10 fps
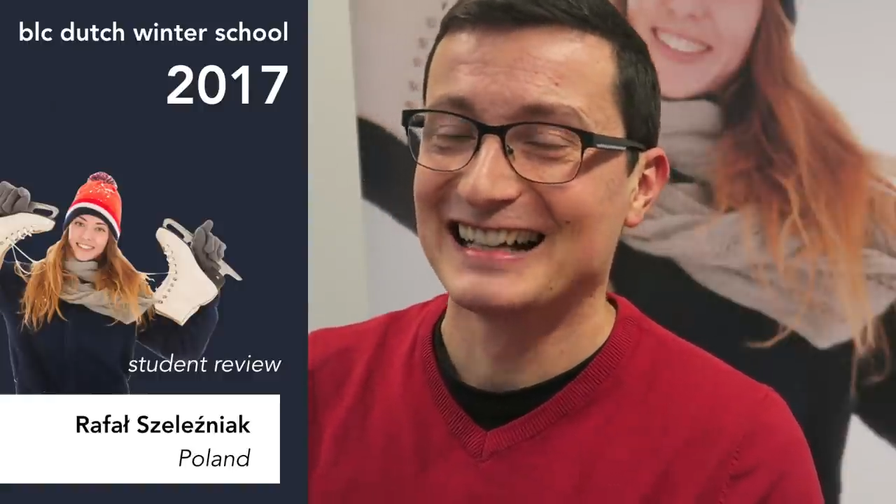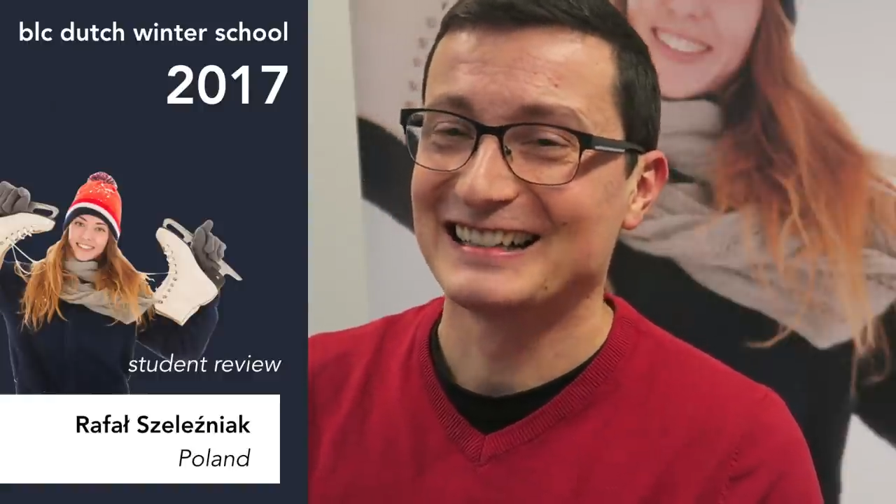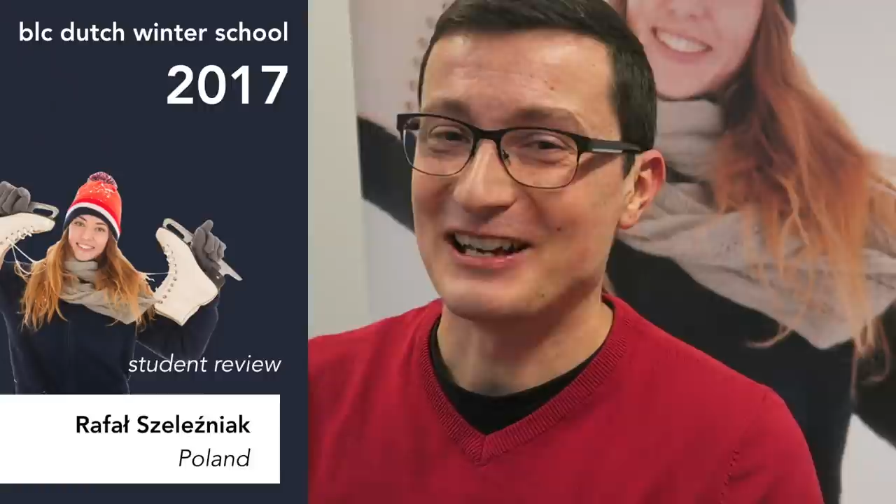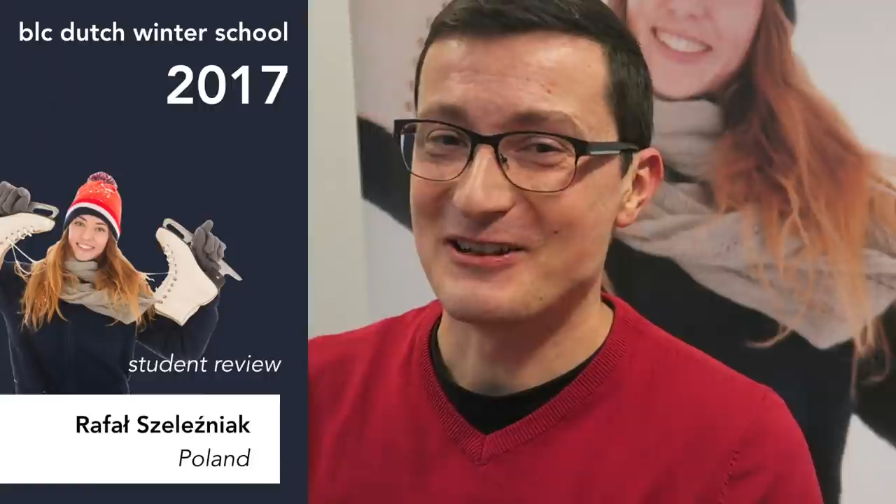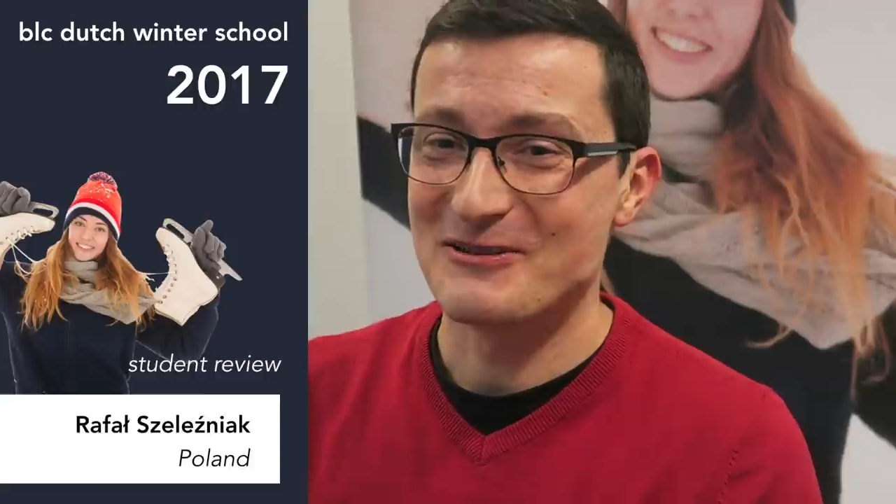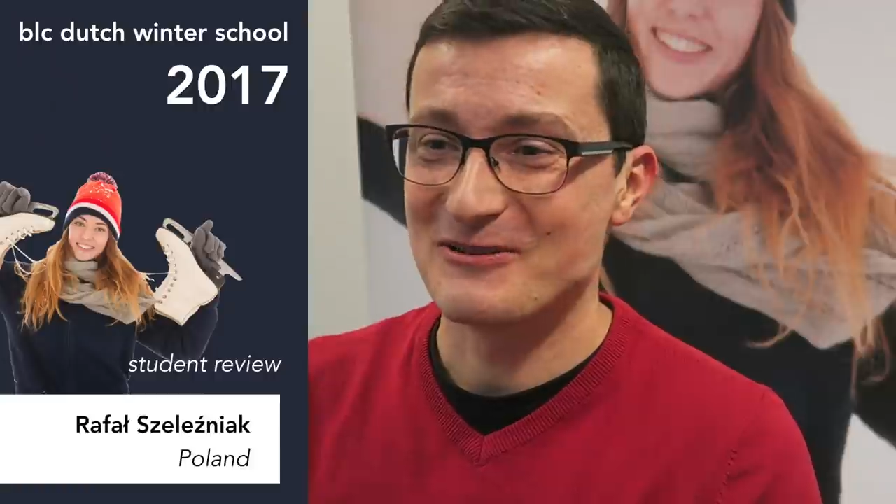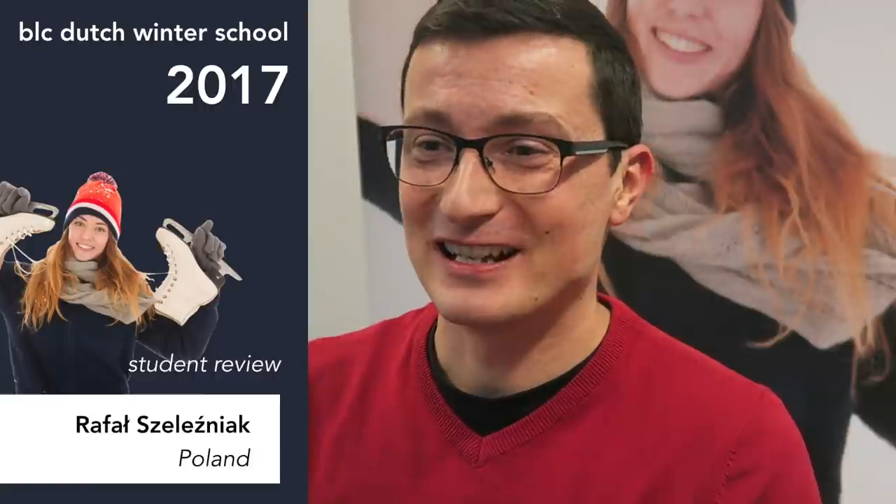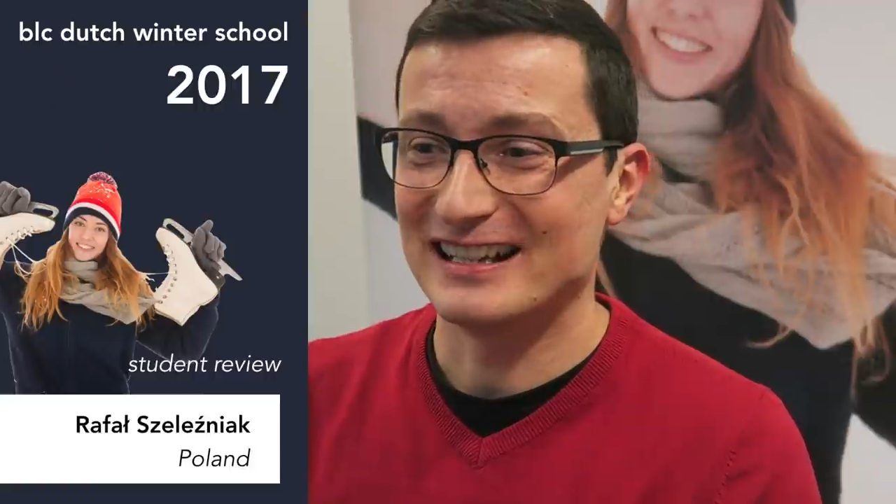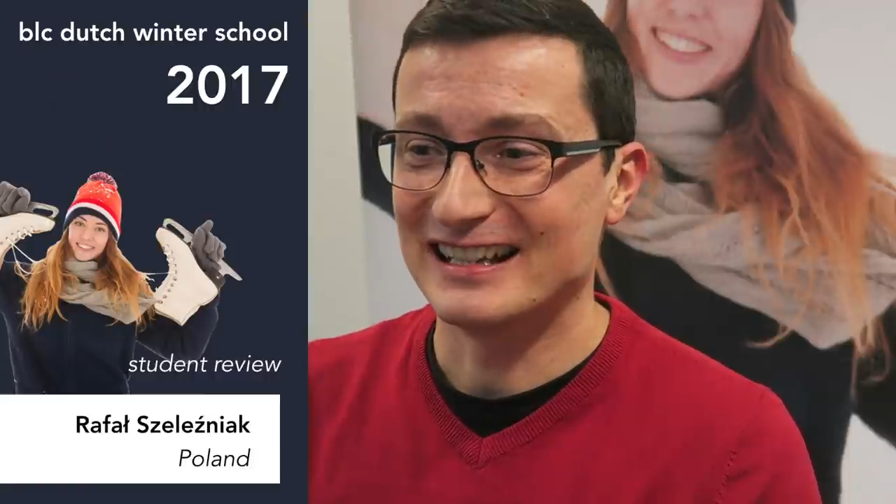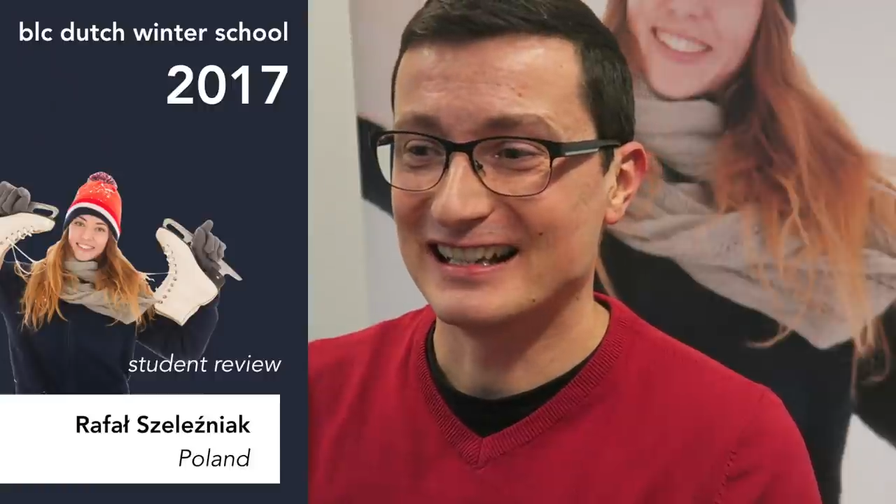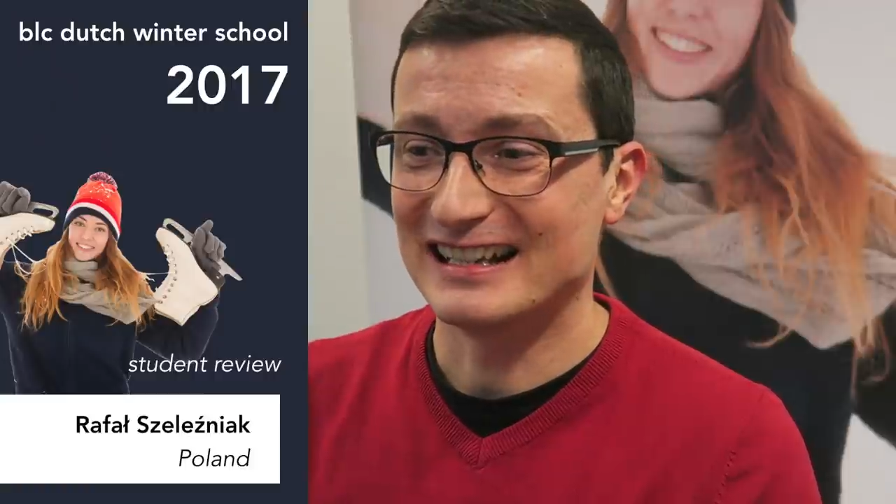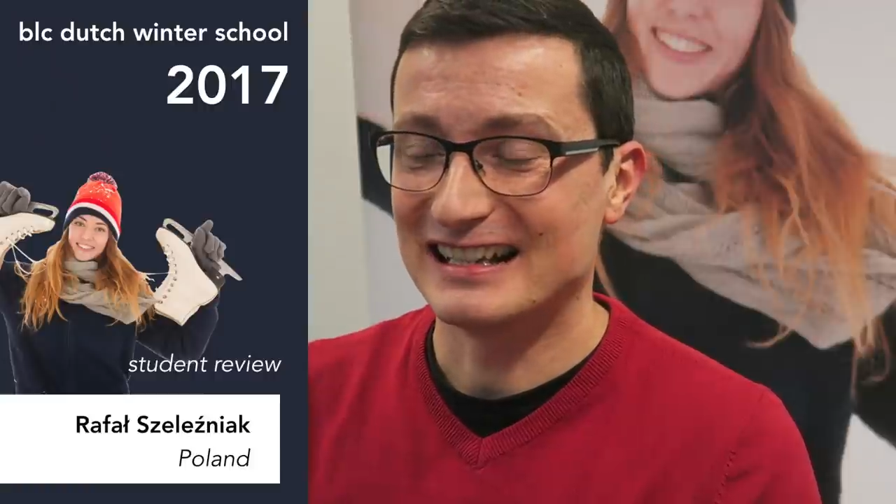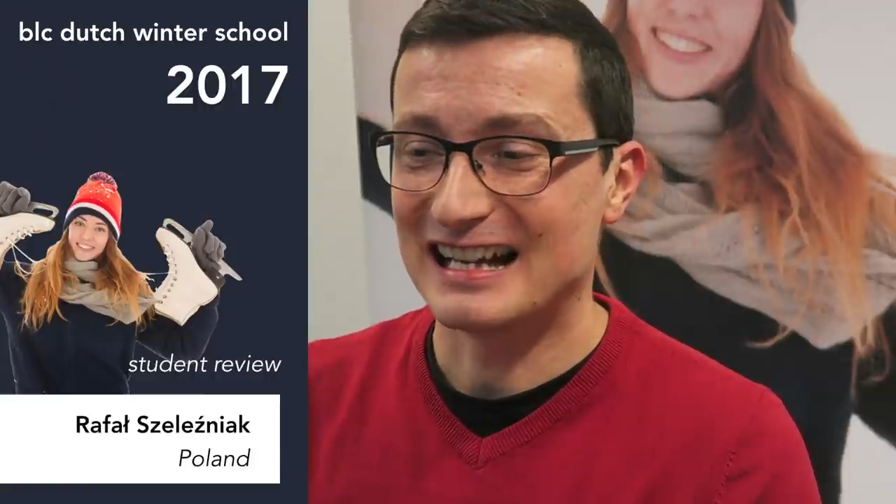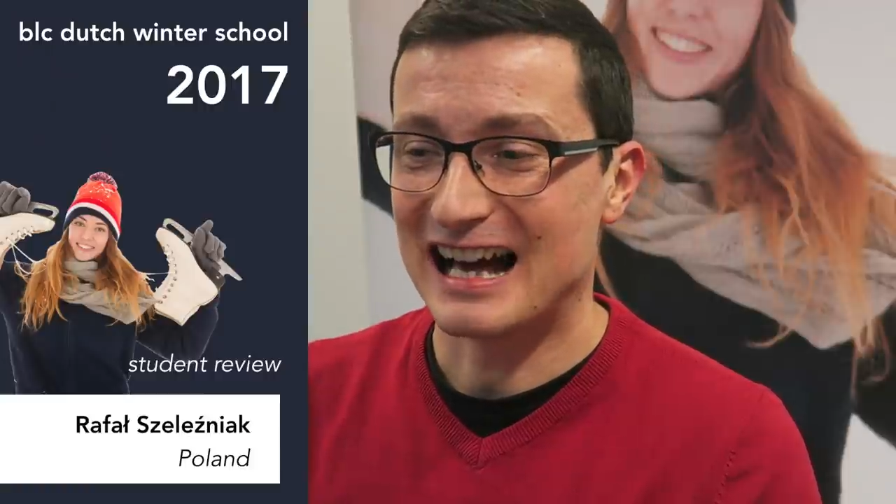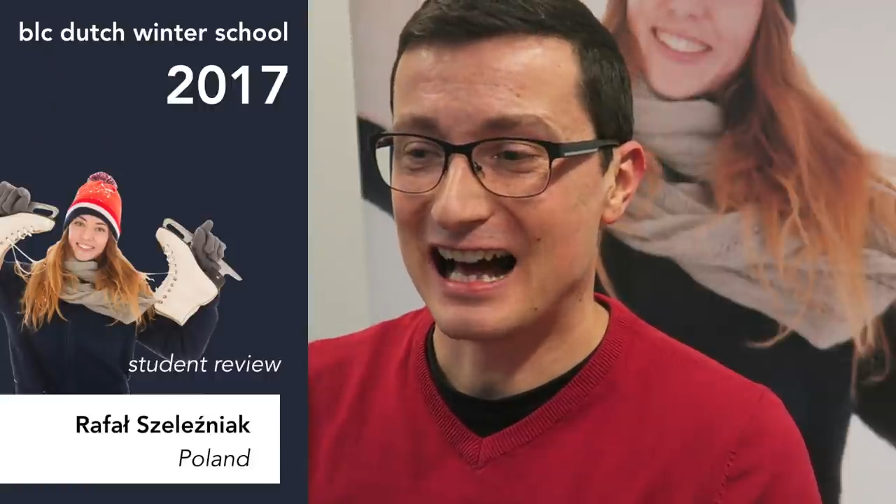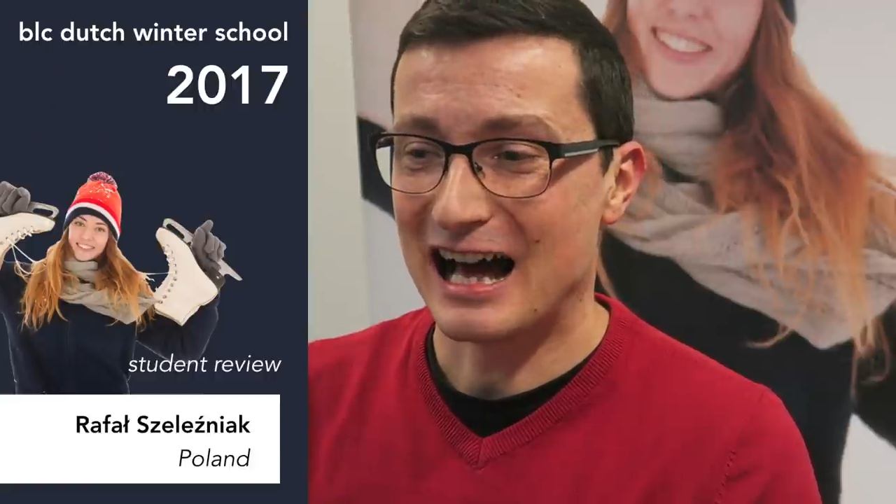So uh,